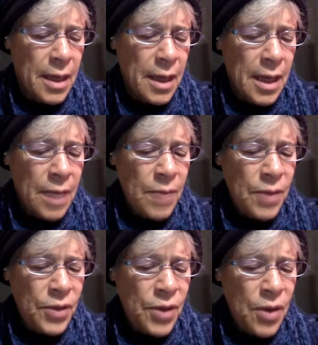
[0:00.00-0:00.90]
and
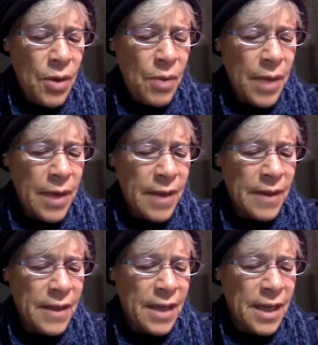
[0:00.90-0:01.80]
bestow upon us
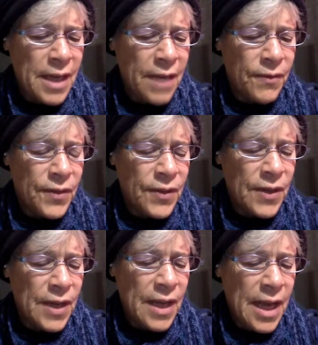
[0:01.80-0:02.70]
the gifts
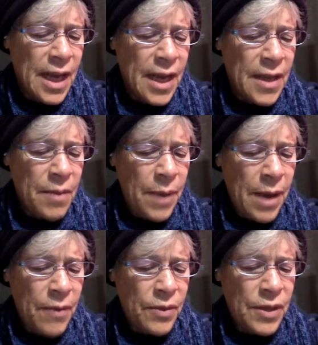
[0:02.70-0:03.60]
and the
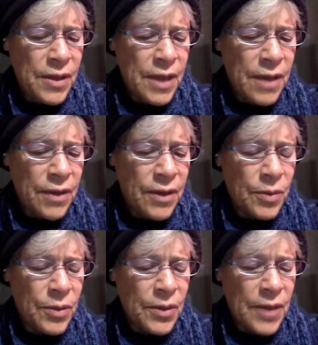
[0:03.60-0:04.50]
bounties thou dost
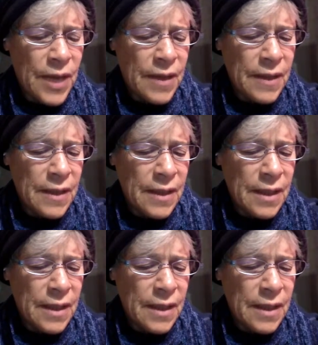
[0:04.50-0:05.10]
possess.